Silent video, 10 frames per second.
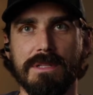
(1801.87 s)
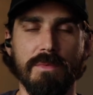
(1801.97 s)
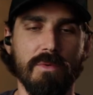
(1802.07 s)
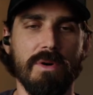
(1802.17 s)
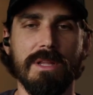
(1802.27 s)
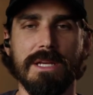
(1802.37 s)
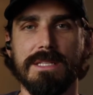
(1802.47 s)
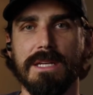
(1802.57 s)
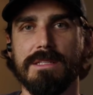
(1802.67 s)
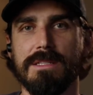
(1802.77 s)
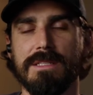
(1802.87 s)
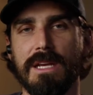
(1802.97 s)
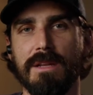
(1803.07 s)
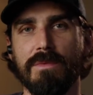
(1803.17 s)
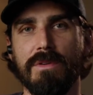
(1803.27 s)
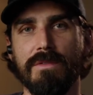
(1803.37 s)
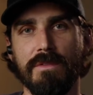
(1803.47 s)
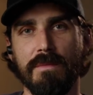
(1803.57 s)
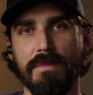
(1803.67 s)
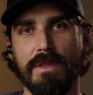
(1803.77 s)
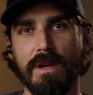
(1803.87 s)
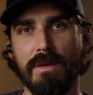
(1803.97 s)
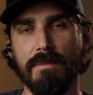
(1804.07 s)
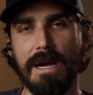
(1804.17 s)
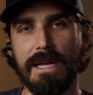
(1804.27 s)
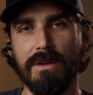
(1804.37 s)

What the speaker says: Number one, that's not sustainable for my